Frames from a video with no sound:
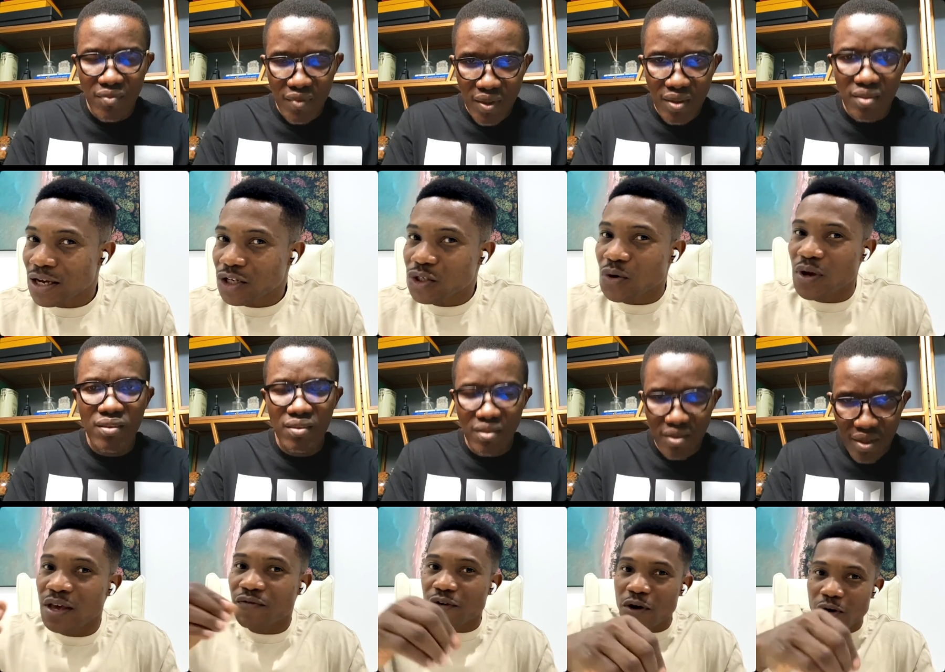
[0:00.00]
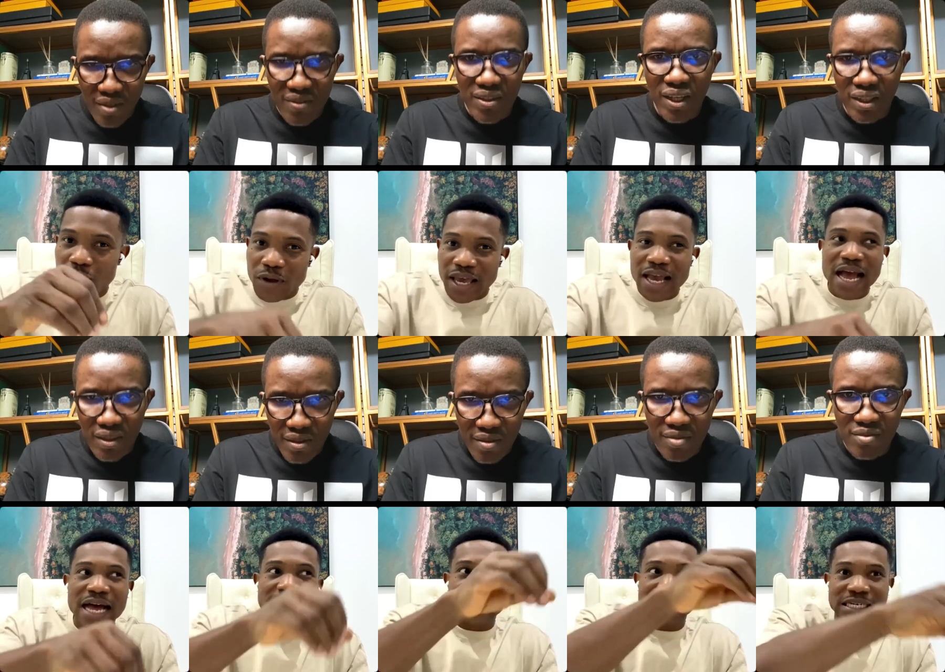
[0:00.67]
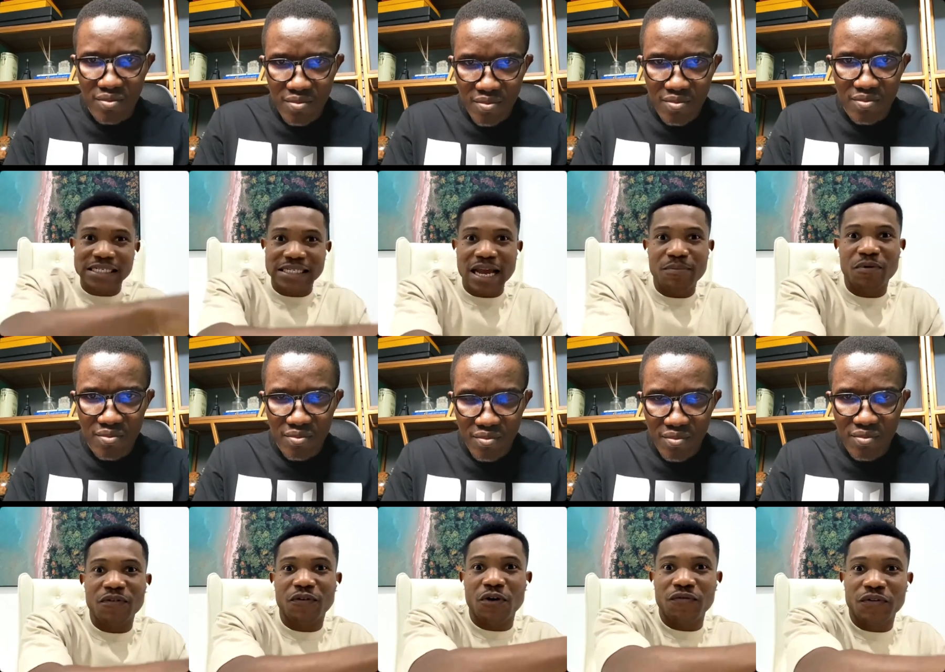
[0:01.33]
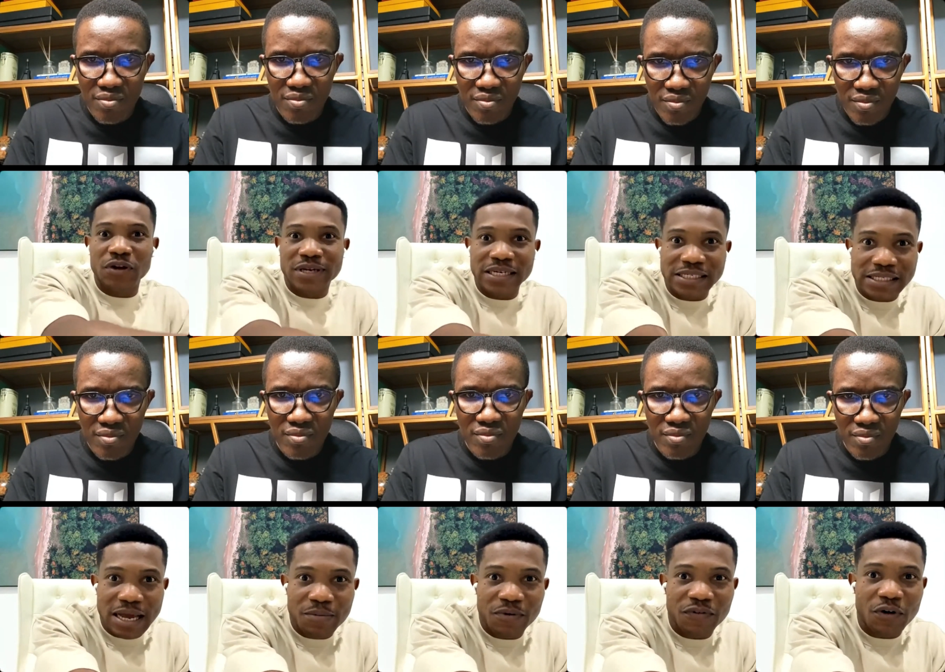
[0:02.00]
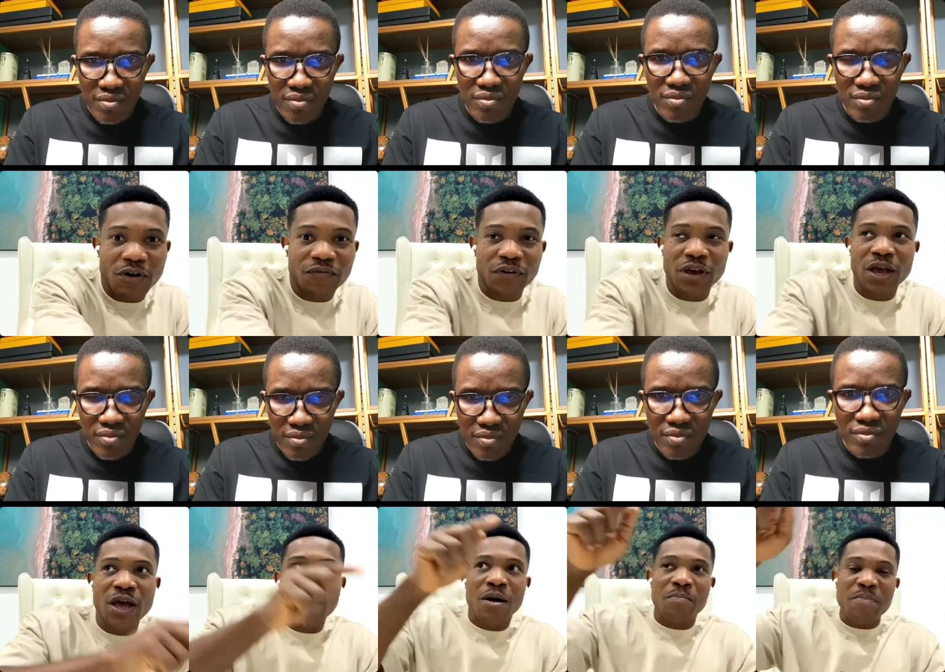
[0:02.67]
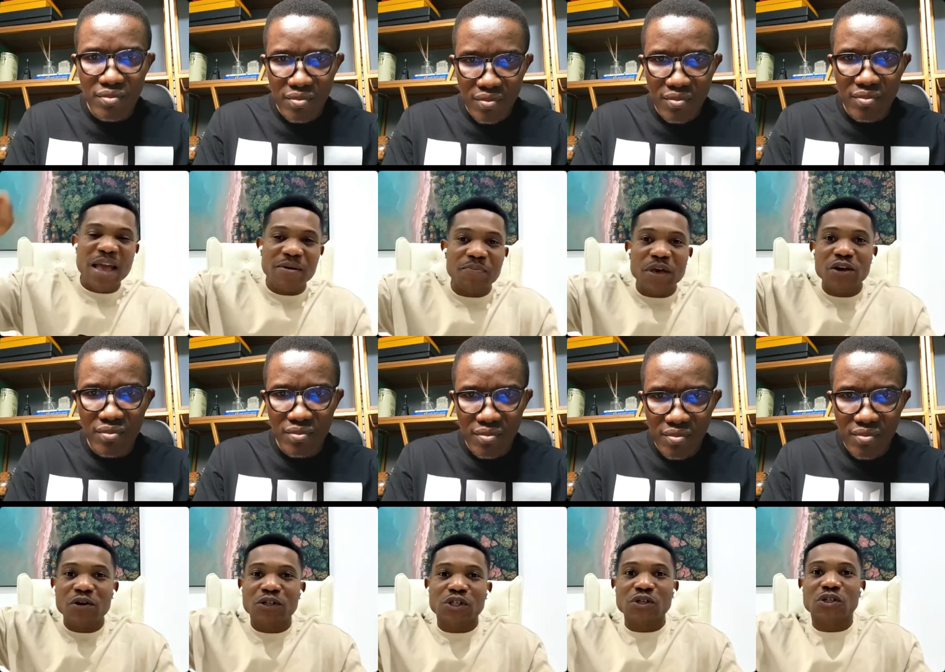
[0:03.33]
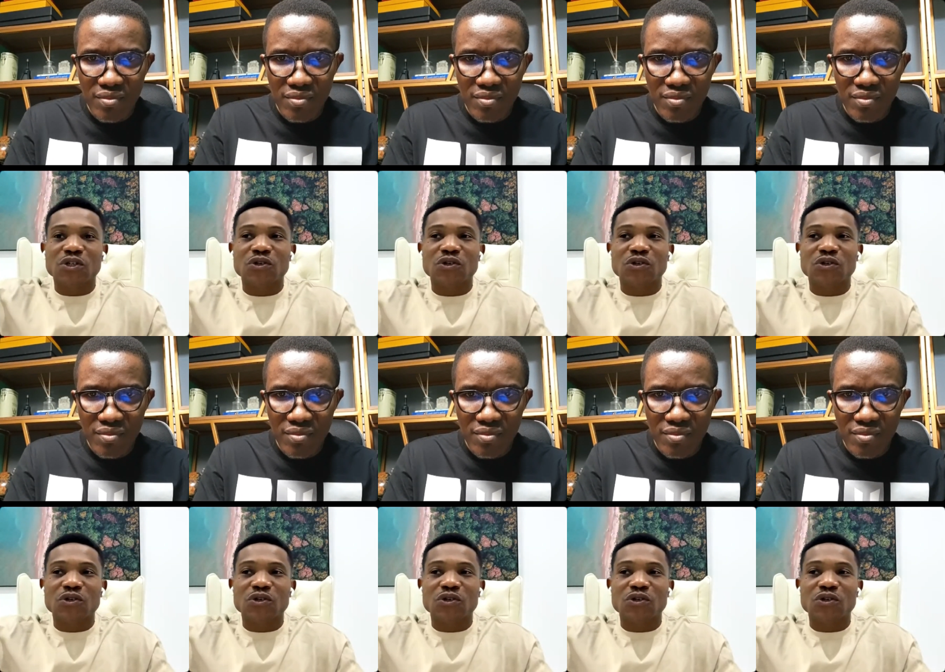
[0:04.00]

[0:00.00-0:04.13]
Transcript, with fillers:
Speaker 1: So if you're looking exactly. at this type of coffee, this type of coffee, maybe you should